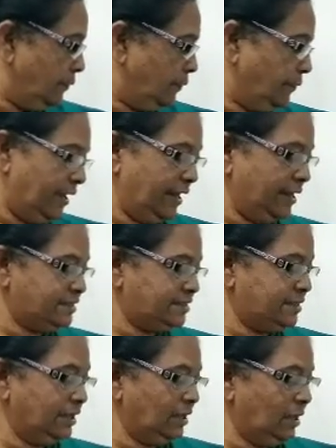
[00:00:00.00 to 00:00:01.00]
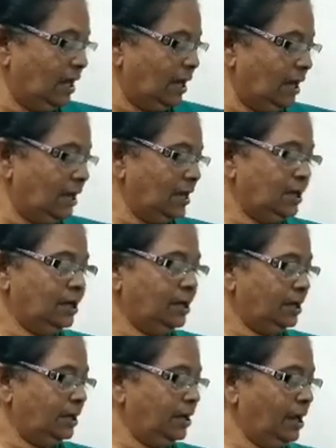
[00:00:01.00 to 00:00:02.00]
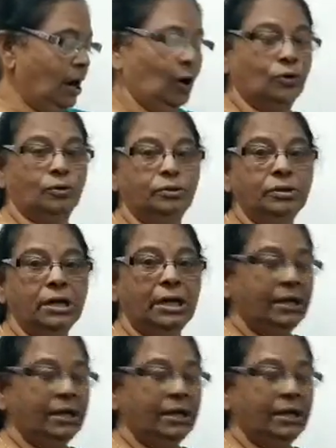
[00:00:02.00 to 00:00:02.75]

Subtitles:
When a singular noun